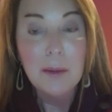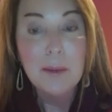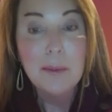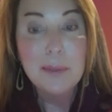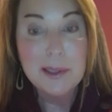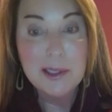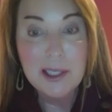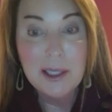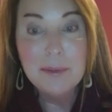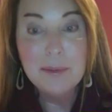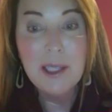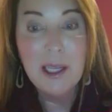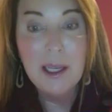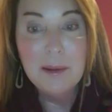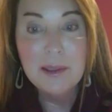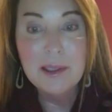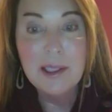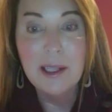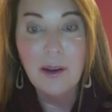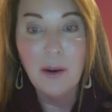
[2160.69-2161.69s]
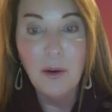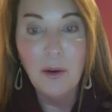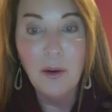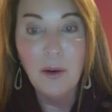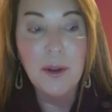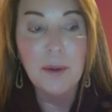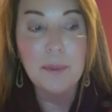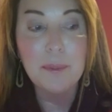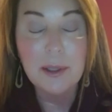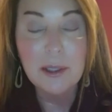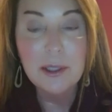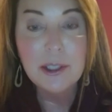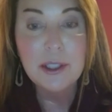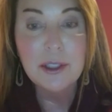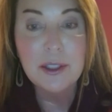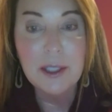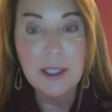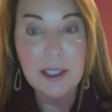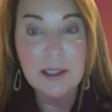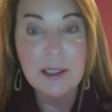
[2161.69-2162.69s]
But sometimes they hold the purse
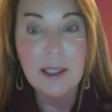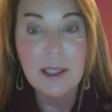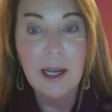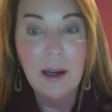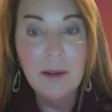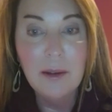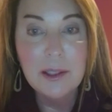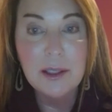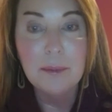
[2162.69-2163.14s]
strings. That was a